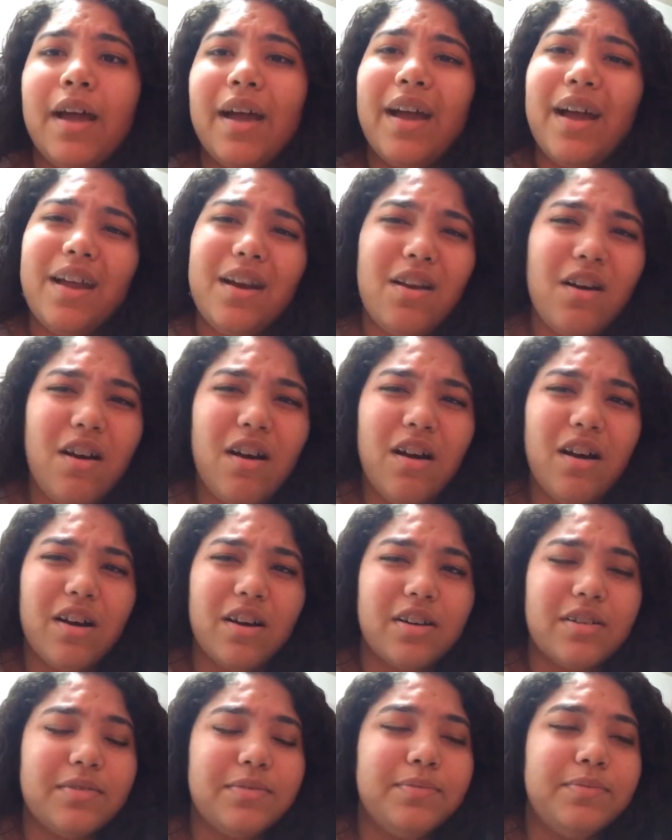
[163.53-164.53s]
kind of hard
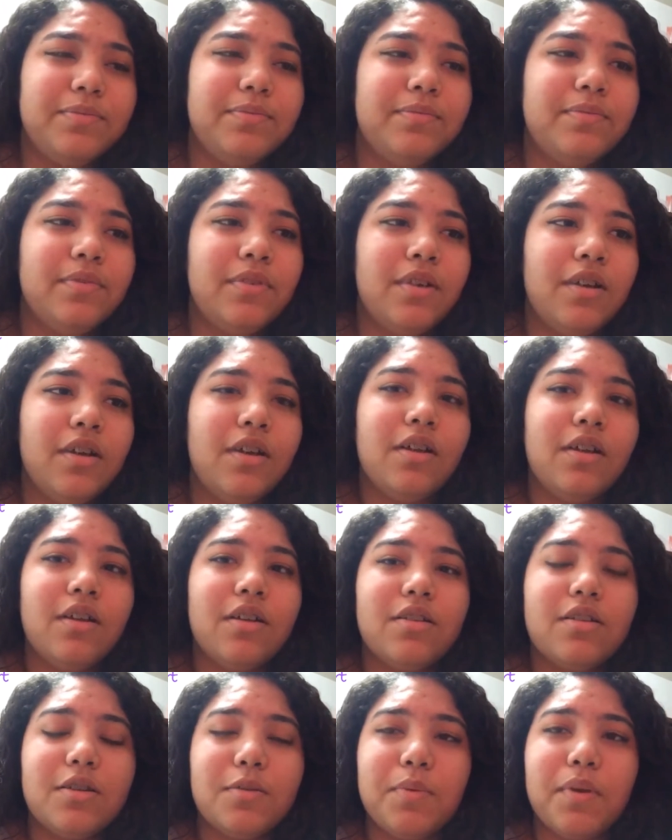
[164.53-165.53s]

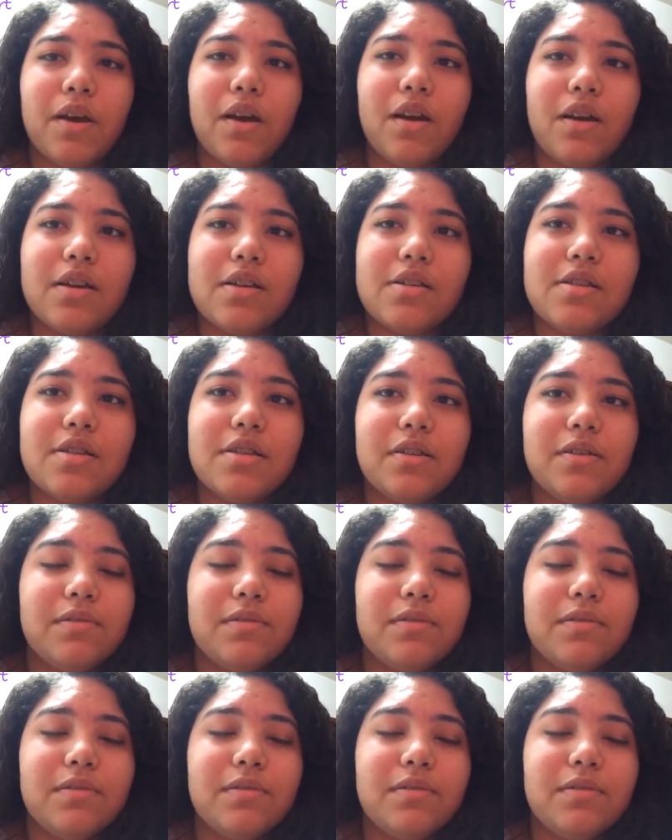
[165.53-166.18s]
to be honest.